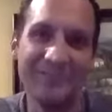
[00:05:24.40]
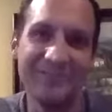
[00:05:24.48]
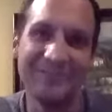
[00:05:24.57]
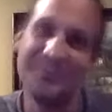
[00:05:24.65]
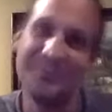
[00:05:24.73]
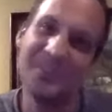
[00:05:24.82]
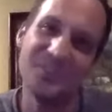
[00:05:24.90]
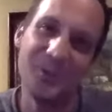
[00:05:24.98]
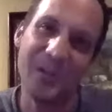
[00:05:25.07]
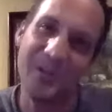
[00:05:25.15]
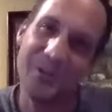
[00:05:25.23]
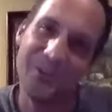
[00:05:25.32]

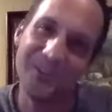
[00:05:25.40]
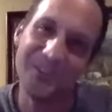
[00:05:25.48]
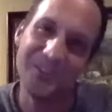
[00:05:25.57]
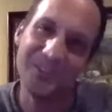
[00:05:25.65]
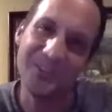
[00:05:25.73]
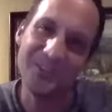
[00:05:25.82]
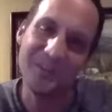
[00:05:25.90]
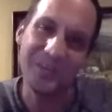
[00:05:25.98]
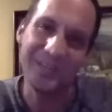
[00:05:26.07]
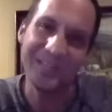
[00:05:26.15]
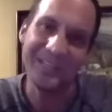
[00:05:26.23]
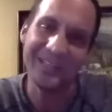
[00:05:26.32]
miserable I was as a human
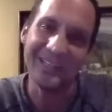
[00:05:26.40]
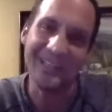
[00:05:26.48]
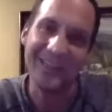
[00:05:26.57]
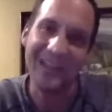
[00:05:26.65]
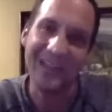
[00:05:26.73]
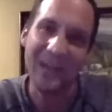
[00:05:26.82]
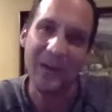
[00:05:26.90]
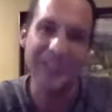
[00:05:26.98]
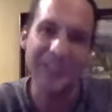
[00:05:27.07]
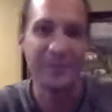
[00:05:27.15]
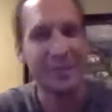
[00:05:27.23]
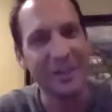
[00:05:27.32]
being and how I'd
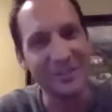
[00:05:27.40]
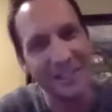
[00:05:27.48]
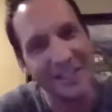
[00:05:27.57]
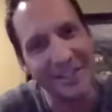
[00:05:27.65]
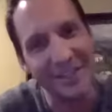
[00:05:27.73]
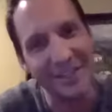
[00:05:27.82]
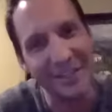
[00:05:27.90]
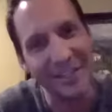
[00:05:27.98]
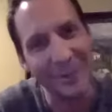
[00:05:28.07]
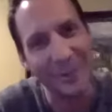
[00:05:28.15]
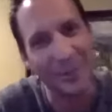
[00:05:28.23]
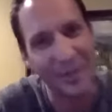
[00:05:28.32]
never mount to anything and
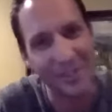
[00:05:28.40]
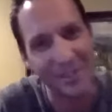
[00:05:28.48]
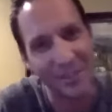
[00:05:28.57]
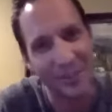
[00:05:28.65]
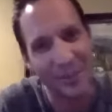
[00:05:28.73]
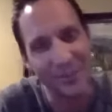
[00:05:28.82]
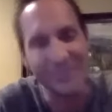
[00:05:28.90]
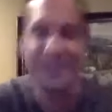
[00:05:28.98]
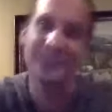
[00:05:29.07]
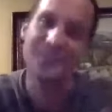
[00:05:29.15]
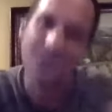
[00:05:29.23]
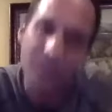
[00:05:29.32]
how crazy I was and how
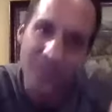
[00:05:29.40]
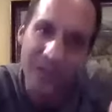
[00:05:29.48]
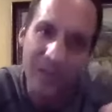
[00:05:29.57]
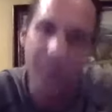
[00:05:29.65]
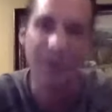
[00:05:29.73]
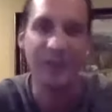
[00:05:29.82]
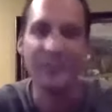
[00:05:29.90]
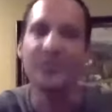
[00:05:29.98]
stupid I was.